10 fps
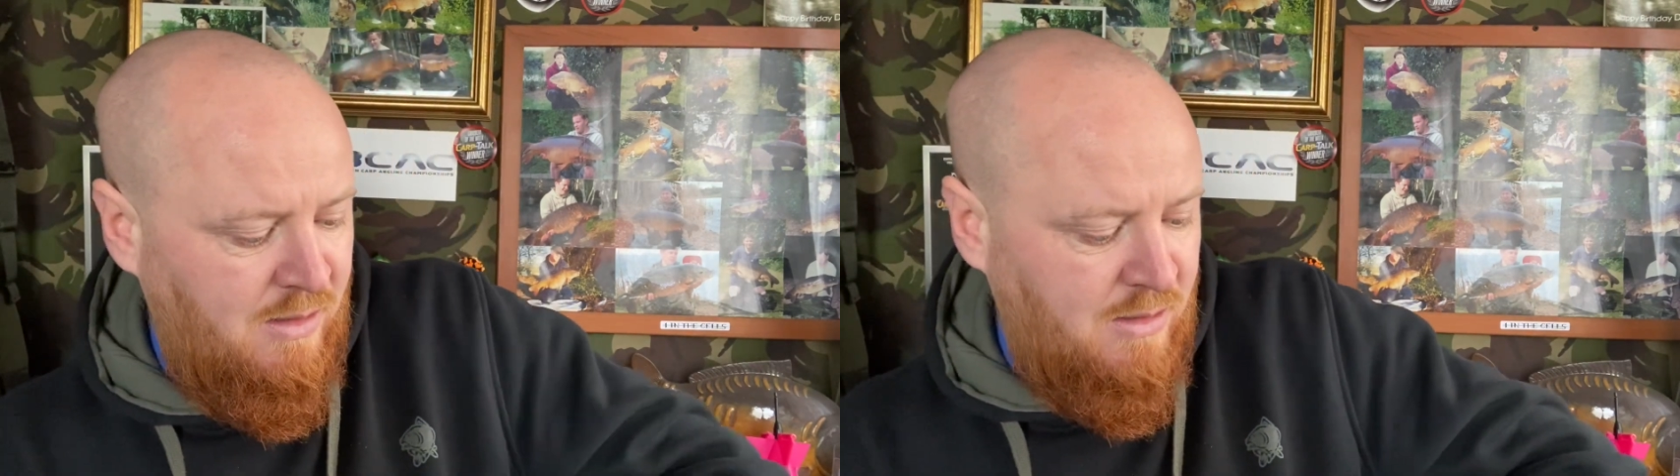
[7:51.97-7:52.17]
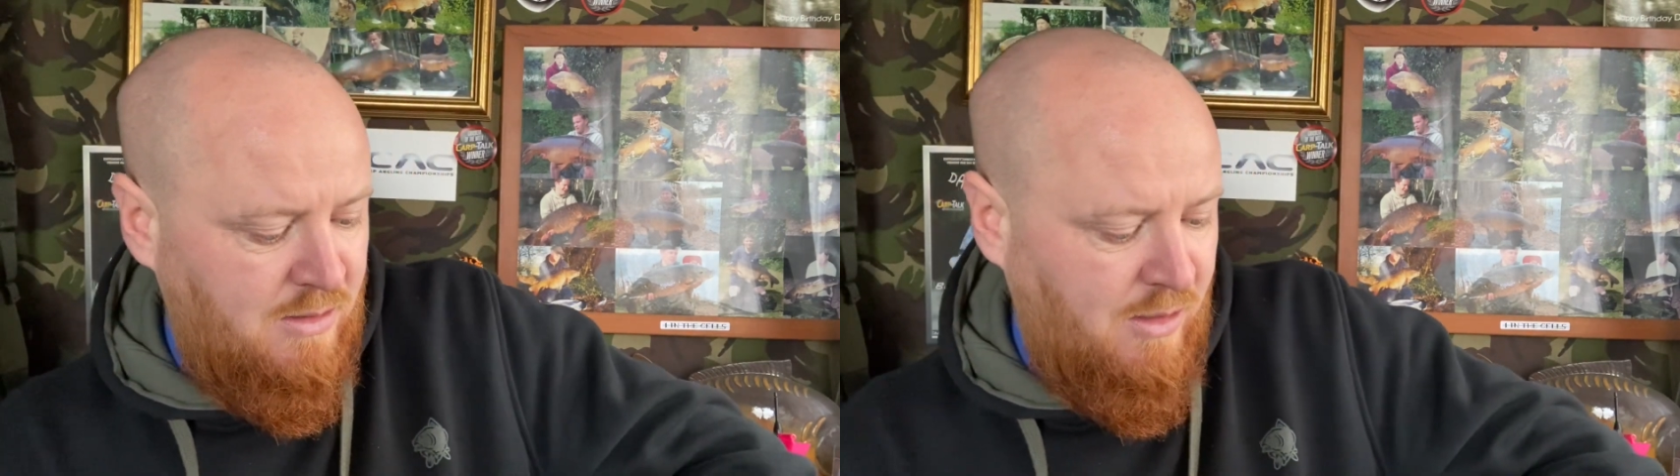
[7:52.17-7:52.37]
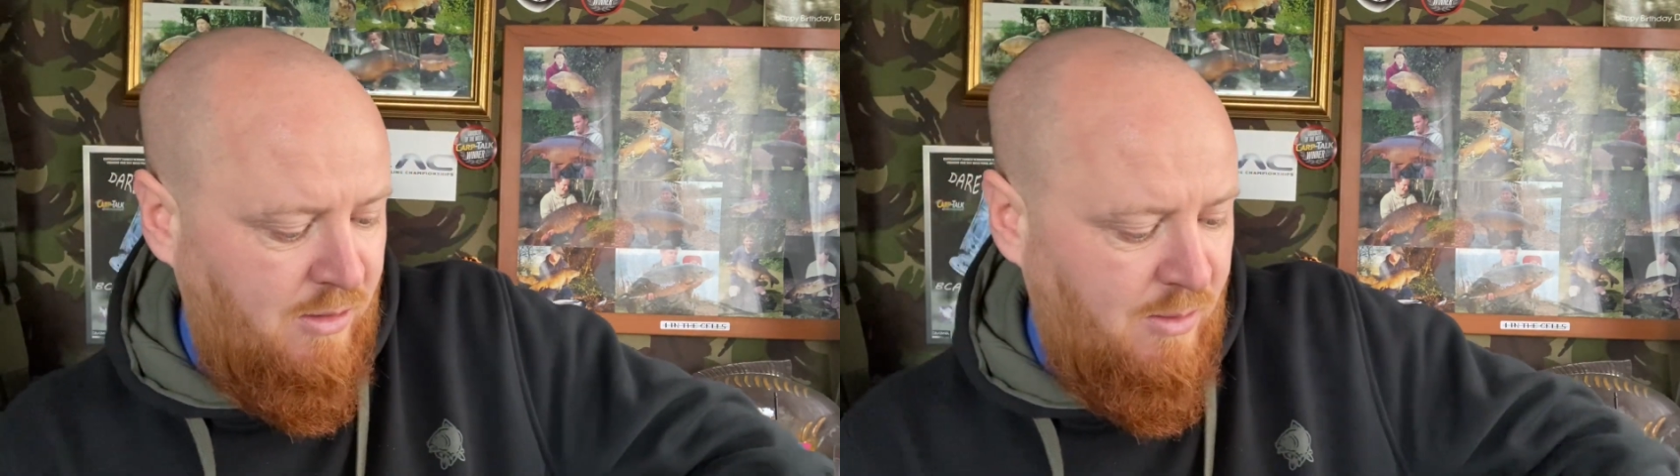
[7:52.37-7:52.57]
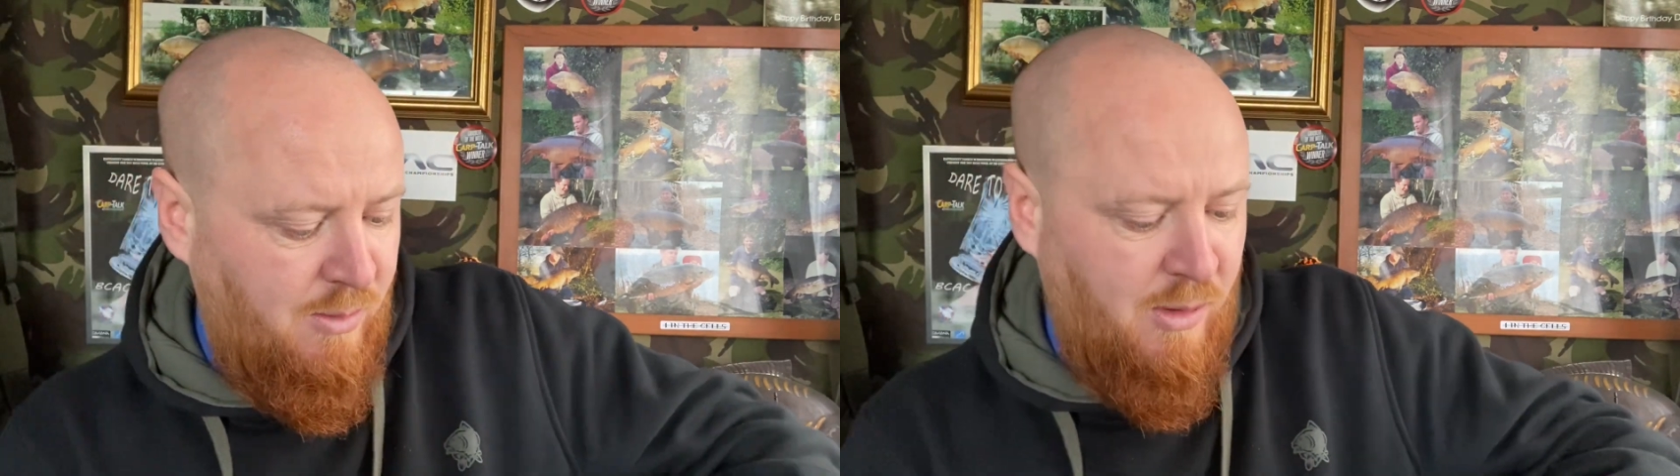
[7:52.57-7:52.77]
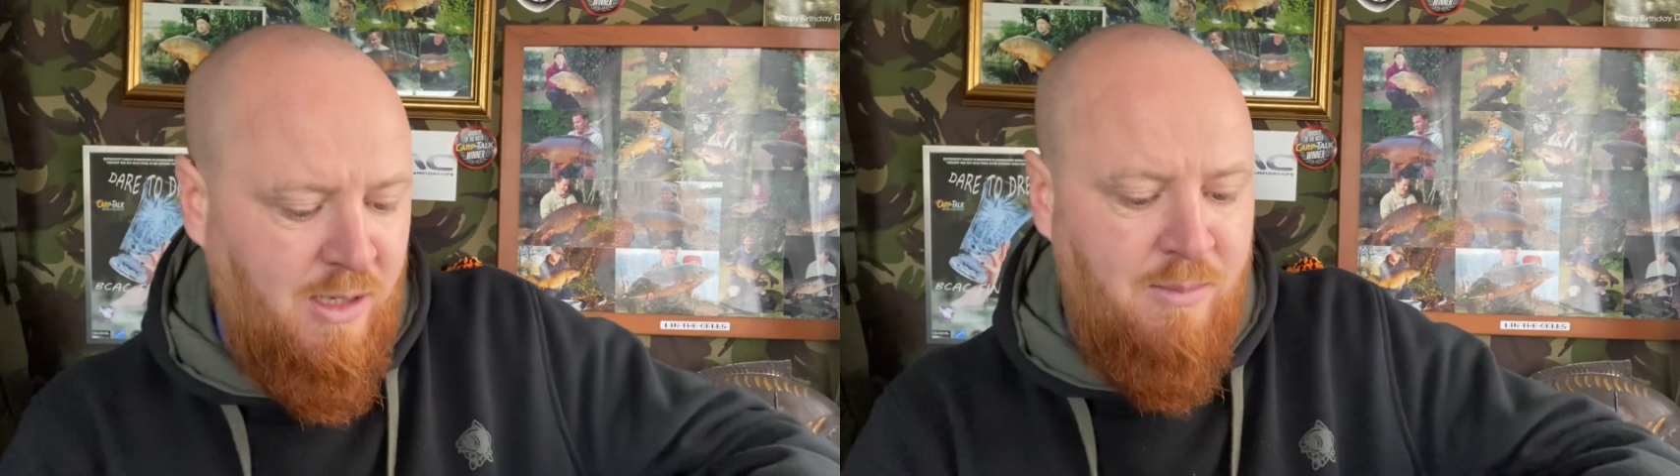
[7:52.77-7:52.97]
So you can
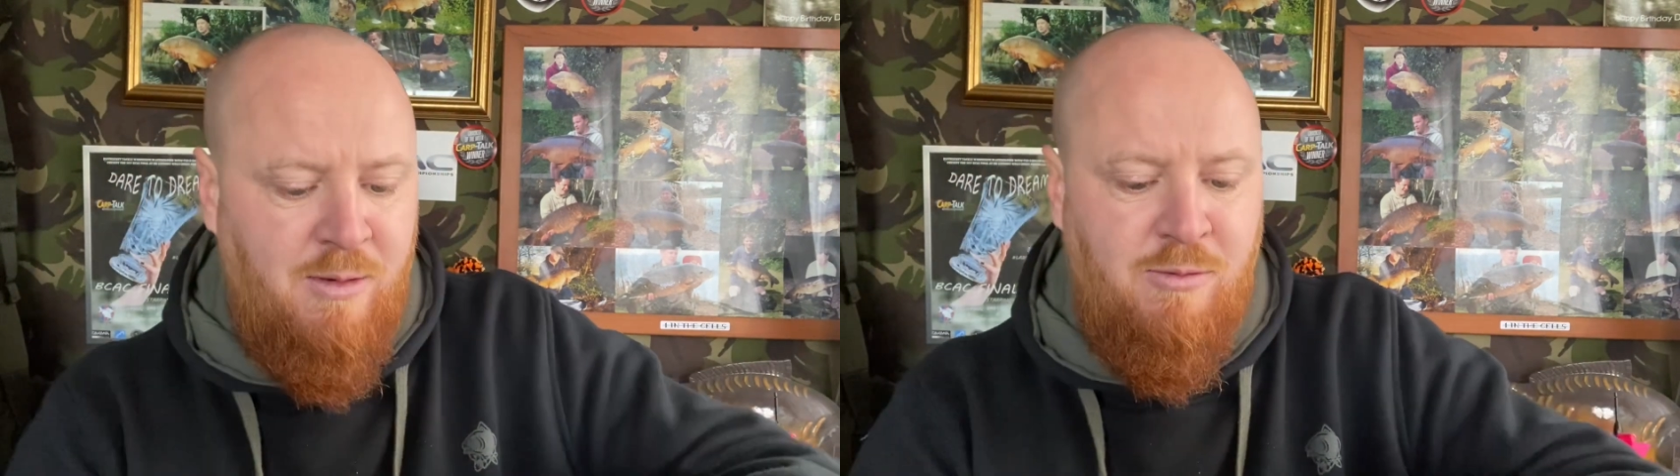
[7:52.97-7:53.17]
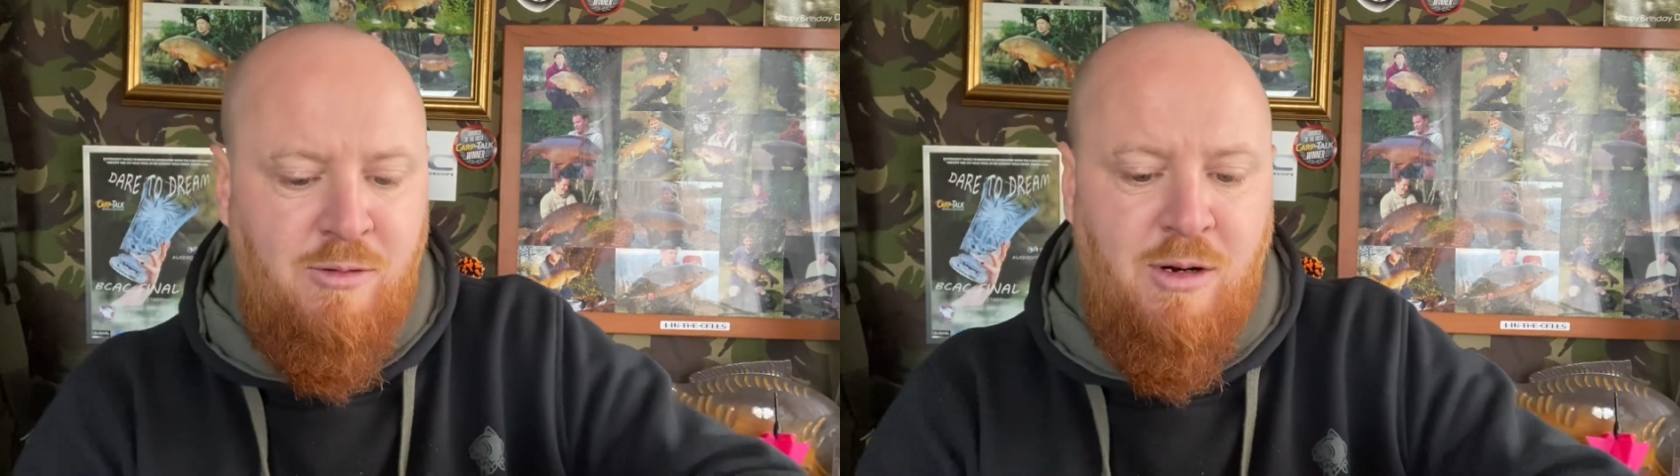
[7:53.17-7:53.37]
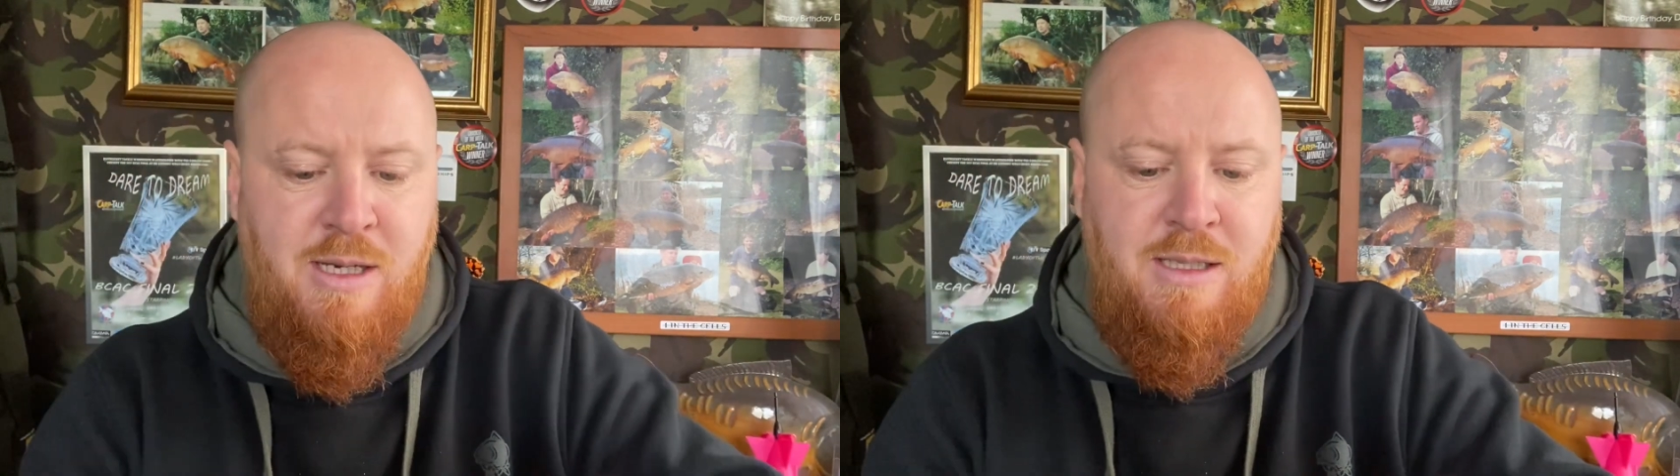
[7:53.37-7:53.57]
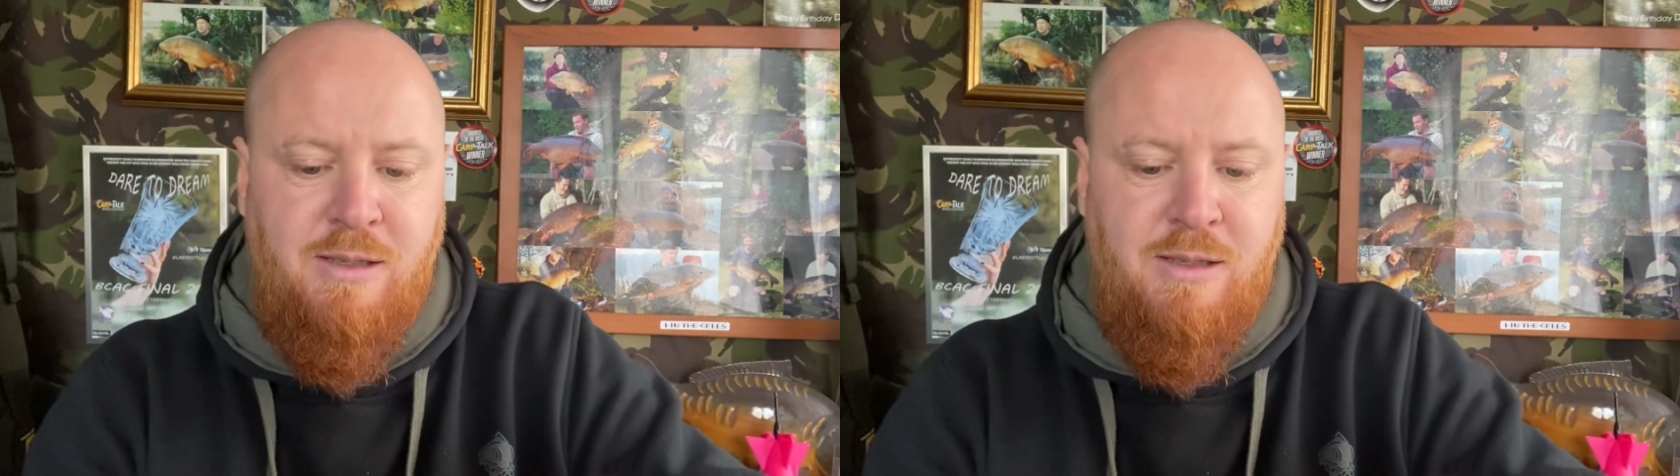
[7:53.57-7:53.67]
buy them in a variety